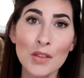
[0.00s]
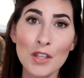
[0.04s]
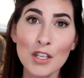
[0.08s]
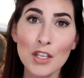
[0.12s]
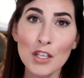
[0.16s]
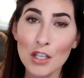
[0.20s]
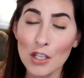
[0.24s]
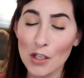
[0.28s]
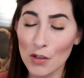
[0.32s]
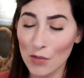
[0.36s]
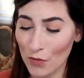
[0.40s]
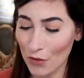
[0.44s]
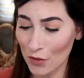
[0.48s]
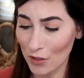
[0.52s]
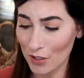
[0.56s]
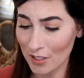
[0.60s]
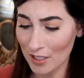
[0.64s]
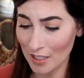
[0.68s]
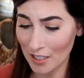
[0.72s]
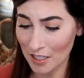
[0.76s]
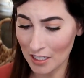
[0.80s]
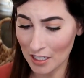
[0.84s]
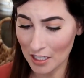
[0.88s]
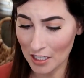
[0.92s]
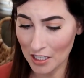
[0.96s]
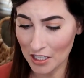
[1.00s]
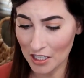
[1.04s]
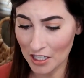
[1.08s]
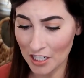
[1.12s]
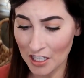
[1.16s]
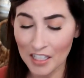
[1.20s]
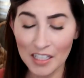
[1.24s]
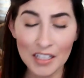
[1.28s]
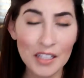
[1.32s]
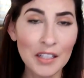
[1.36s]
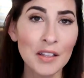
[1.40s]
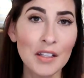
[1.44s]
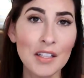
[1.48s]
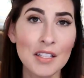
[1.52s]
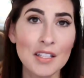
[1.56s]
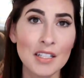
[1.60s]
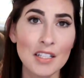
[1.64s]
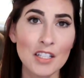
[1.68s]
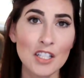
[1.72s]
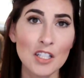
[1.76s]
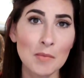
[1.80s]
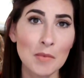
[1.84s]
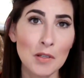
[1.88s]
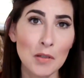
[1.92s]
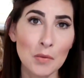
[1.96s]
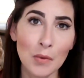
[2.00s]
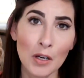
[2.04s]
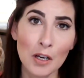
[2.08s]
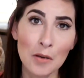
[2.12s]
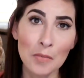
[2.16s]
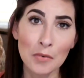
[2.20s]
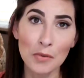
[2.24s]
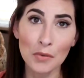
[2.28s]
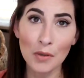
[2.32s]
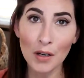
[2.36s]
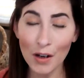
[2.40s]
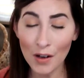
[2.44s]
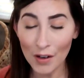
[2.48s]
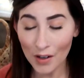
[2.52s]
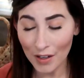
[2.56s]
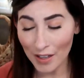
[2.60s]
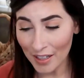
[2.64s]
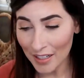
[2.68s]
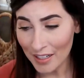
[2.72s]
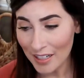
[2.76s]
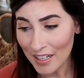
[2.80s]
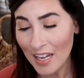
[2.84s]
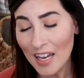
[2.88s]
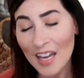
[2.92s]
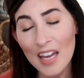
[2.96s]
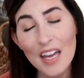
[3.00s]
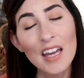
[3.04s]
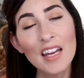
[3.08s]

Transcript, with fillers: Thank you for sitting here and listening to me ramble on.